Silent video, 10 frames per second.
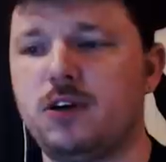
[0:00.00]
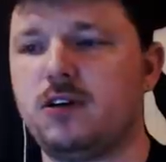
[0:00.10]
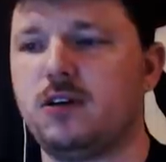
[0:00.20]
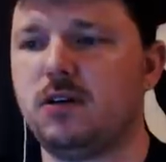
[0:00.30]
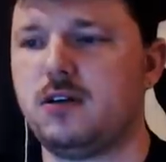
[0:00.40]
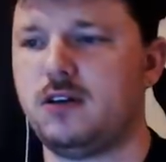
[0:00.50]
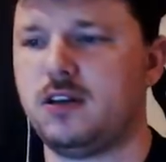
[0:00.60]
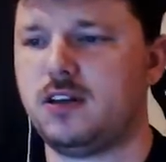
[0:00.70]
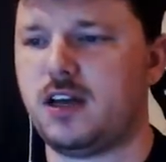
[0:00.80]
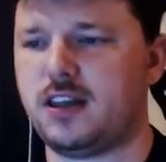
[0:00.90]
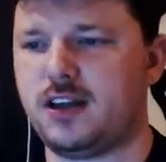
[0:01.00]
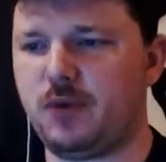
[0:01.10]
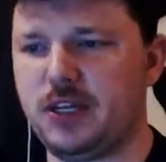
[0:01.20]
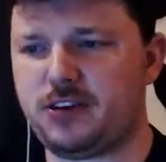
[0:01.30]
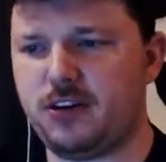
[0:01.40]
that rumor?
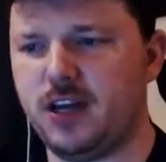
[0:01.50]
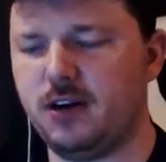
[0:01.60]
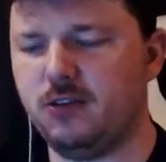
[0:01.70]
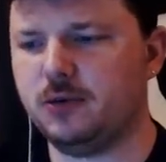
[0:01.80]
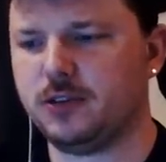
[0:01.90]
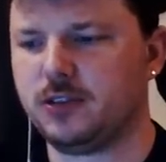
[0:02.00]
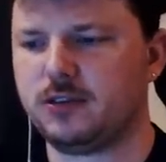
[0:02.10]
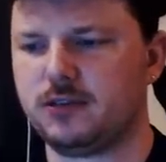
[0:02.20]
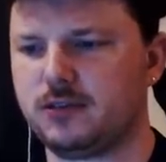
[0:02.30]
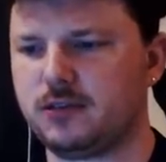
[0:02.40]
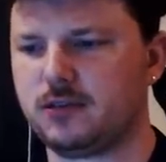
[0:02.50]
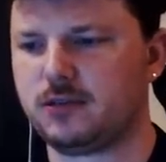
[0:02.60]
I think we started that rumor.